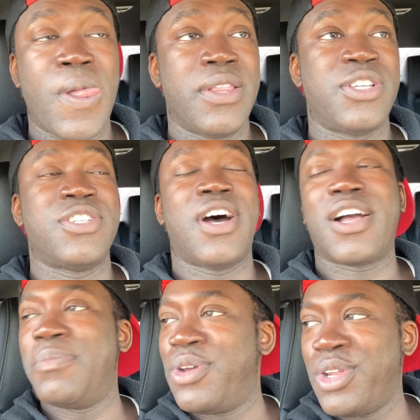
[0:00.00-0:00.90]
This is our
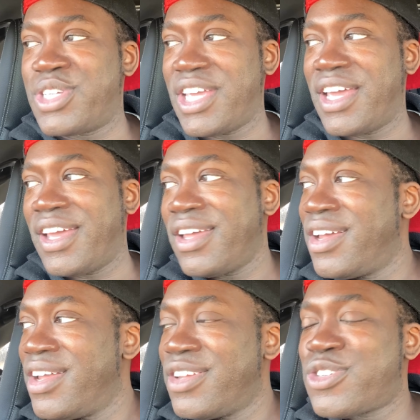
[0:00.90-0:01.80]
community here.
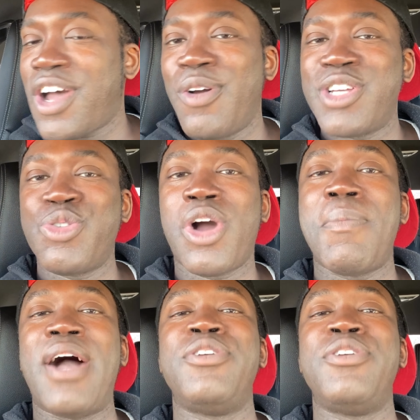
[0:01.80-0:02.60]
So let's talk about